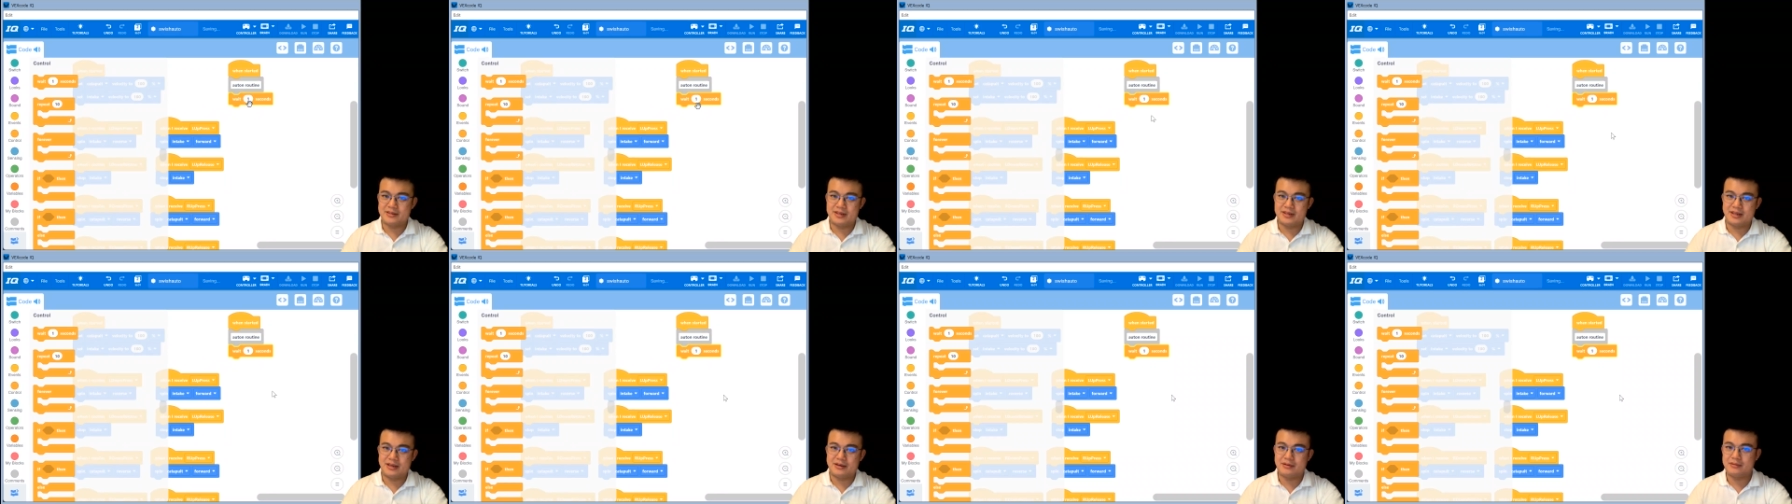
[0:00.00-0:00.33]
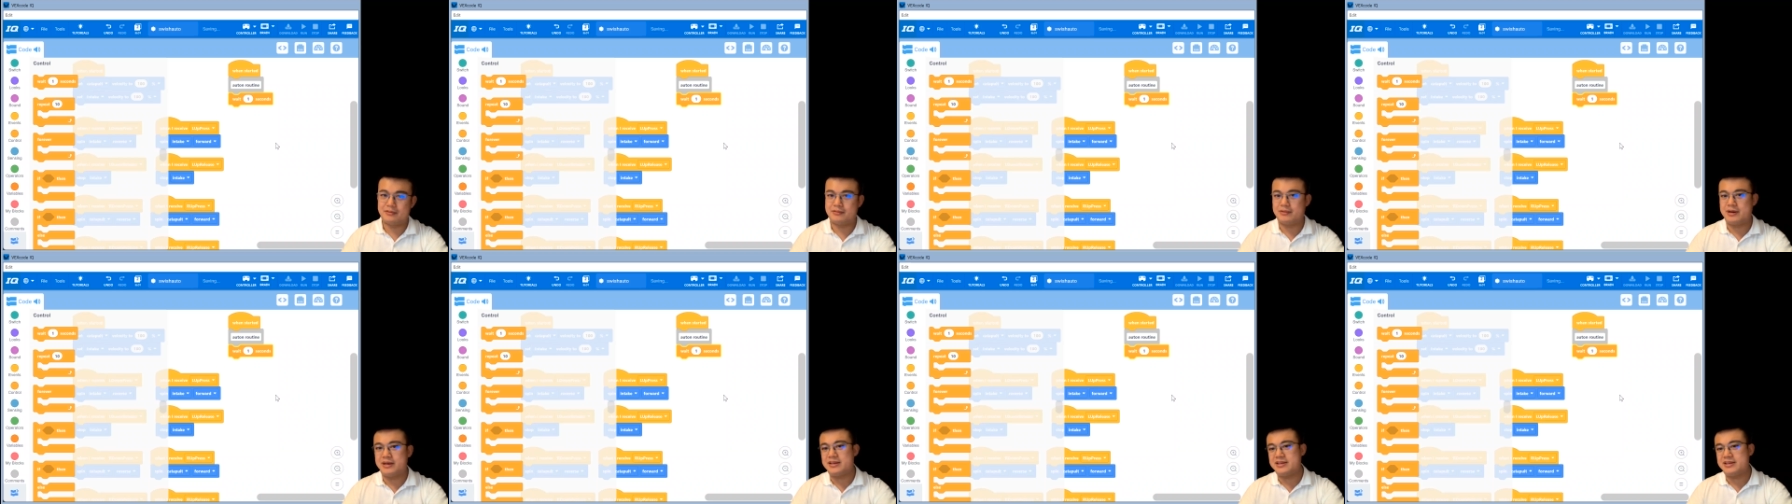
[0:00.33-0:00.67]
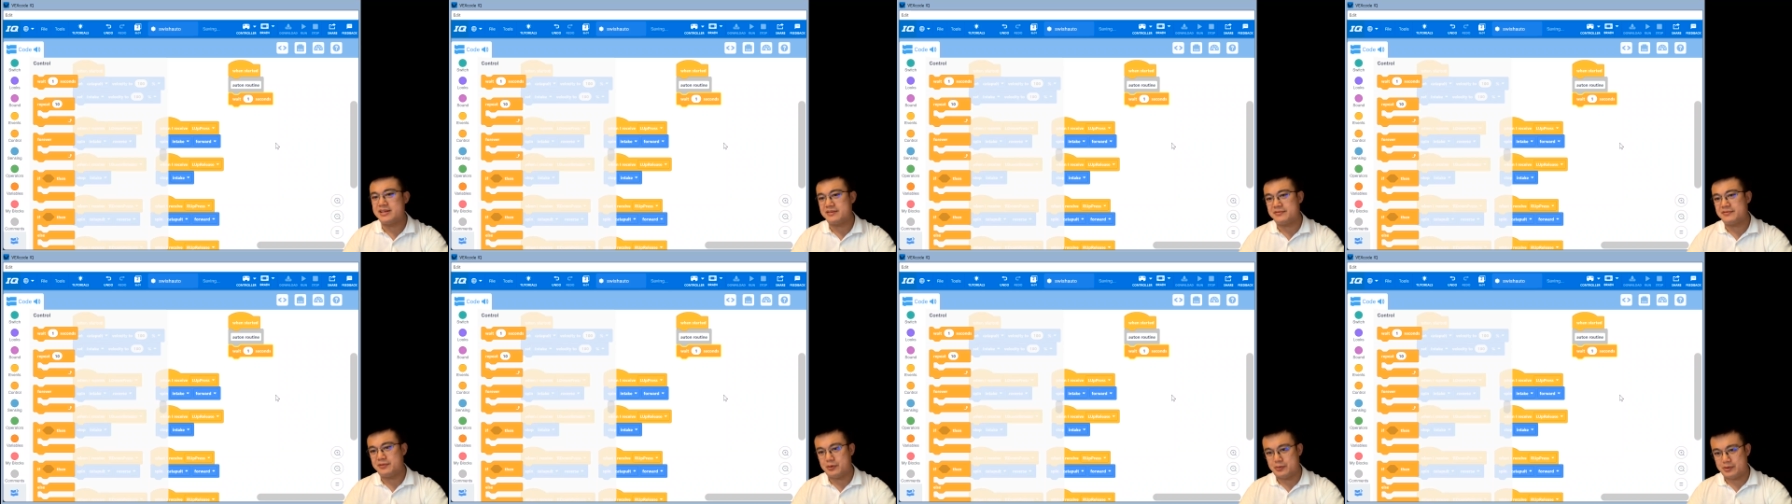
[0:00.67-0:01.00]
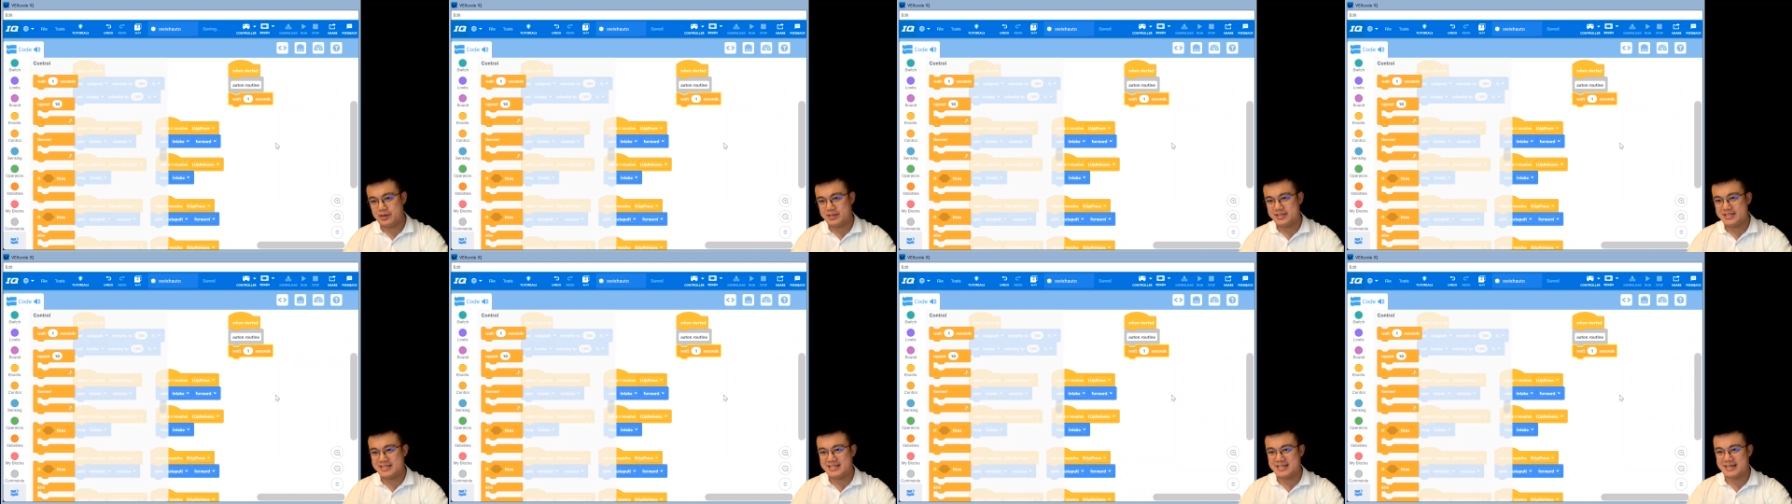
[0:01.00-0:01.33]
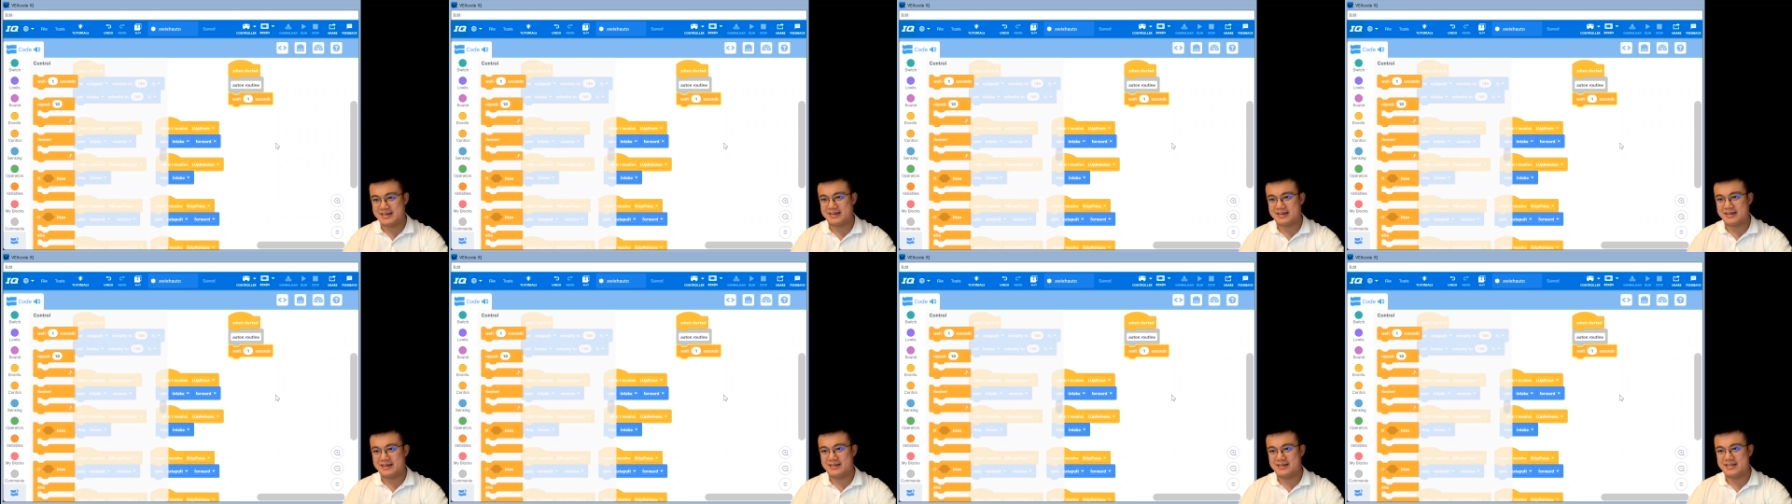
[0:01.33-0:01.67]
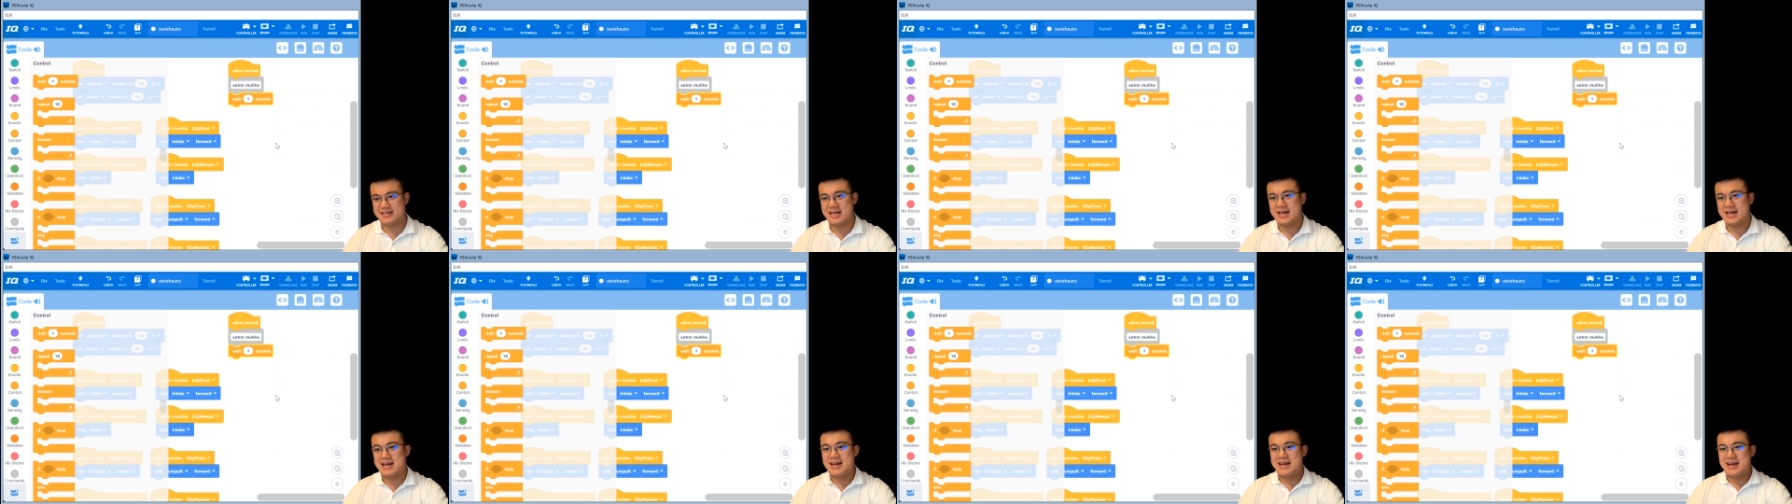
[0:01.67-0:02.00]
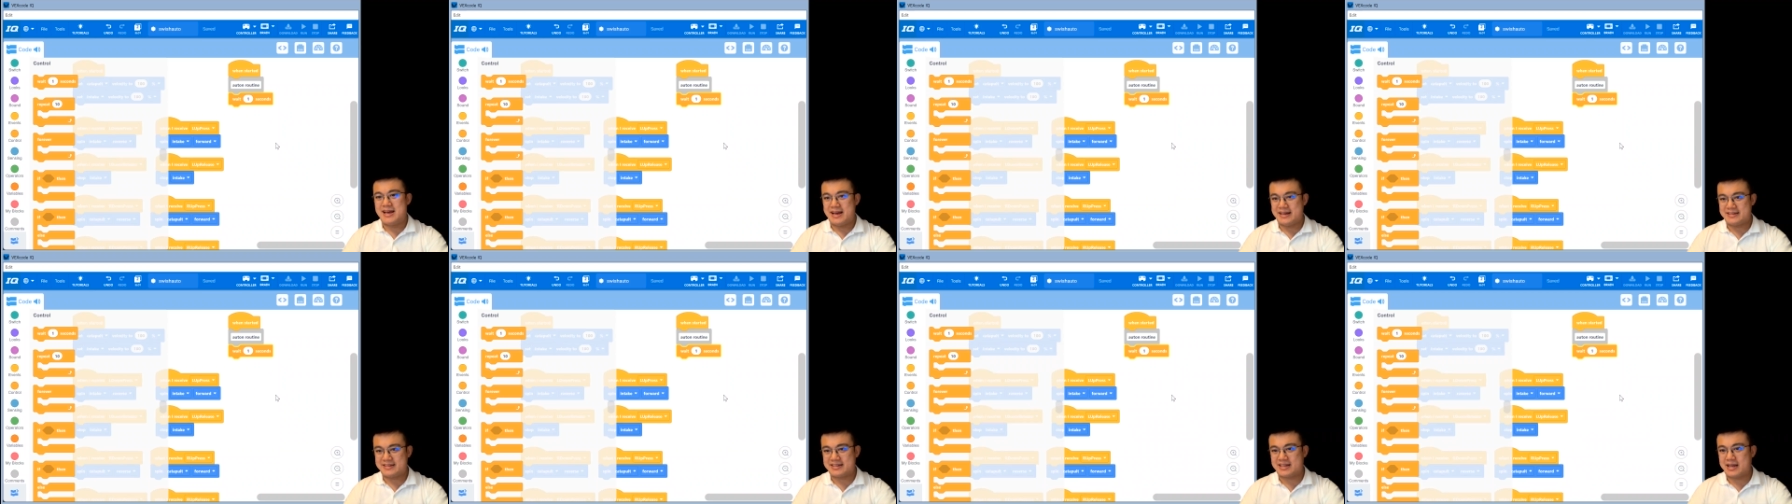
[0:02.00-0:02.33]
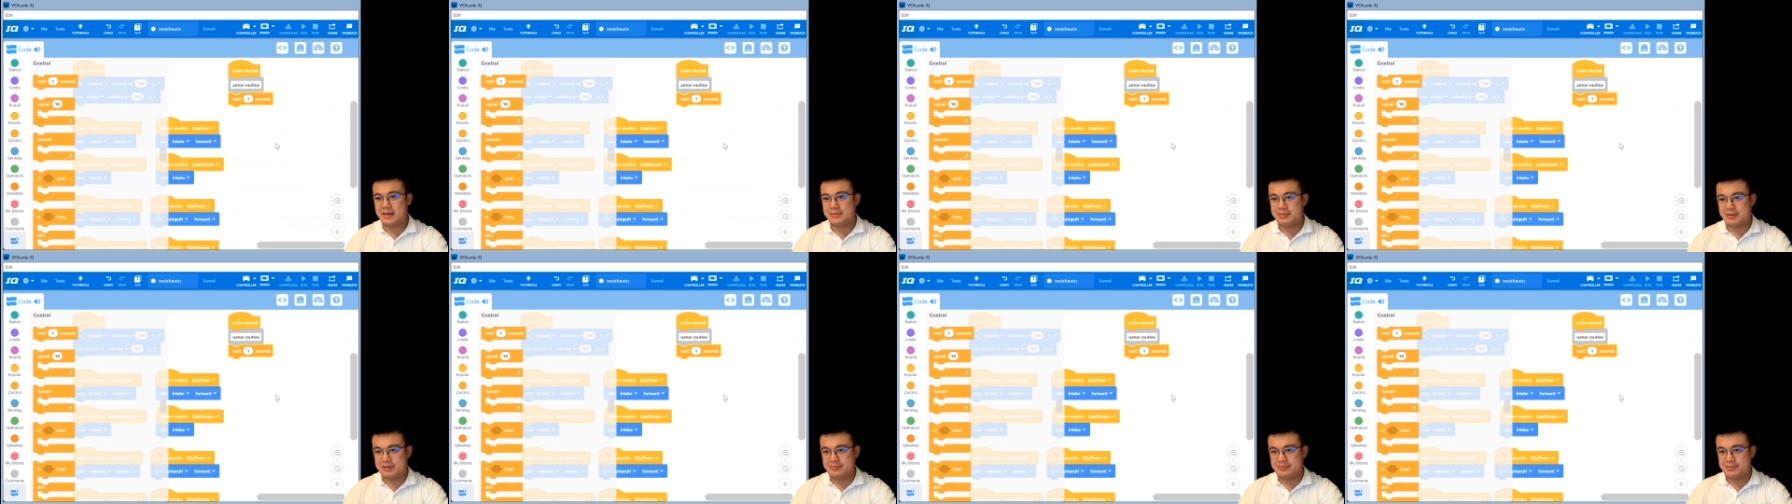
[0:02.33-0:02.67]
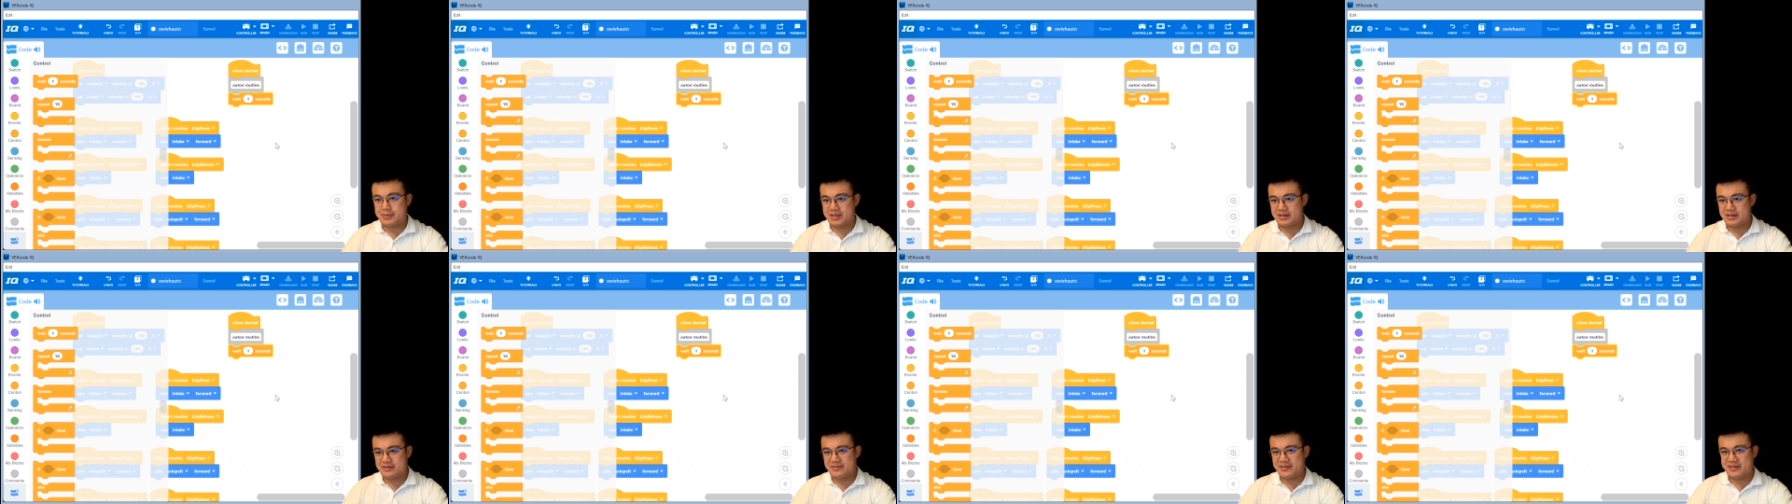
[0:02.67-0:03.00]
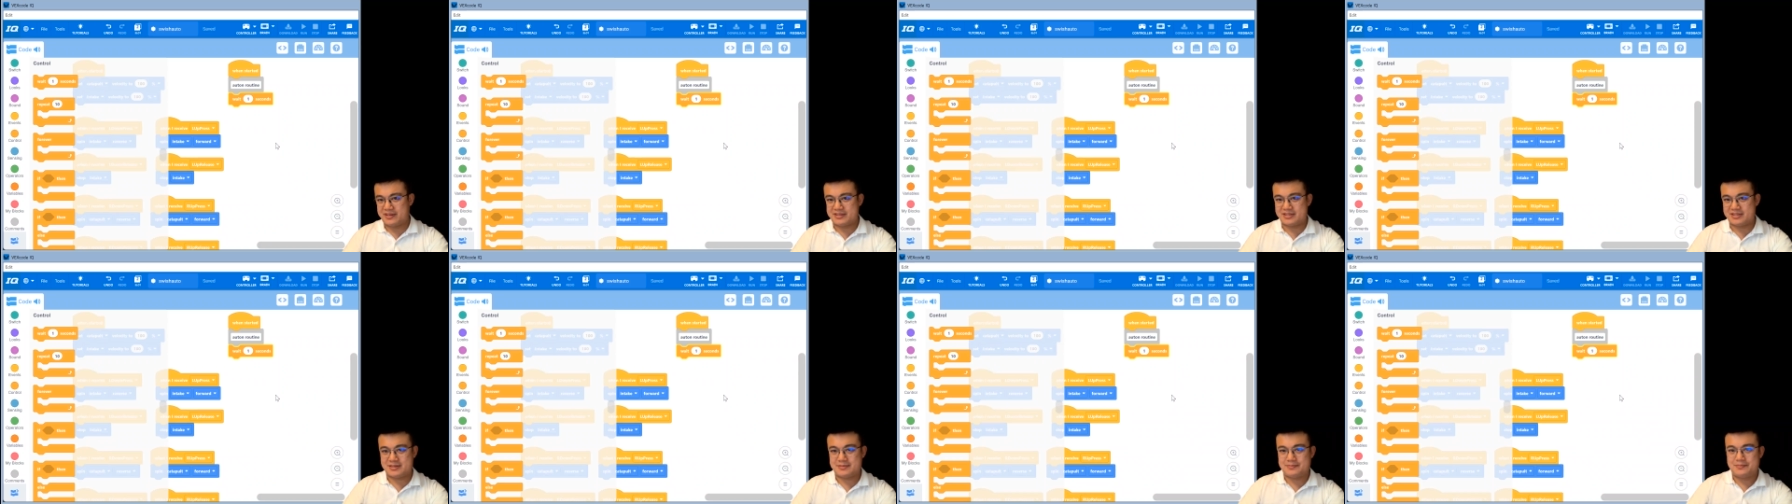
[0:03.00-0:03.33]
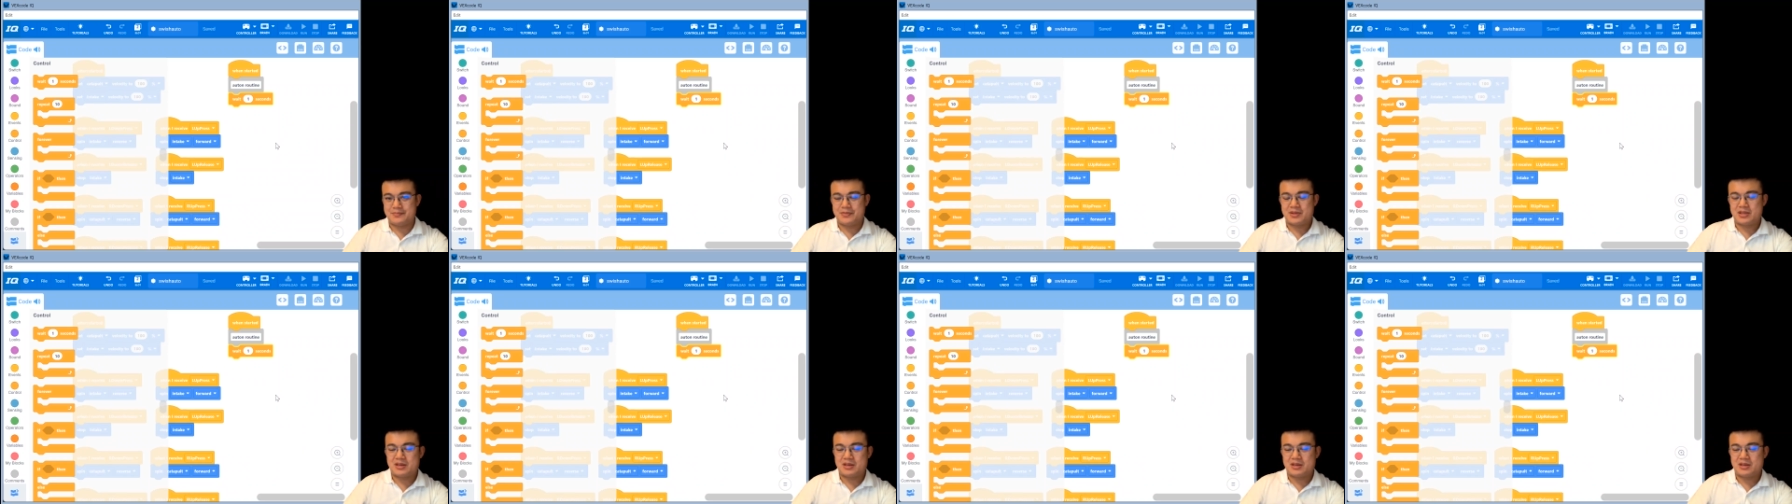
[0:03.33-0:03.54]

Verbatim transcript: Now, waiting for one second has a couple of benefits.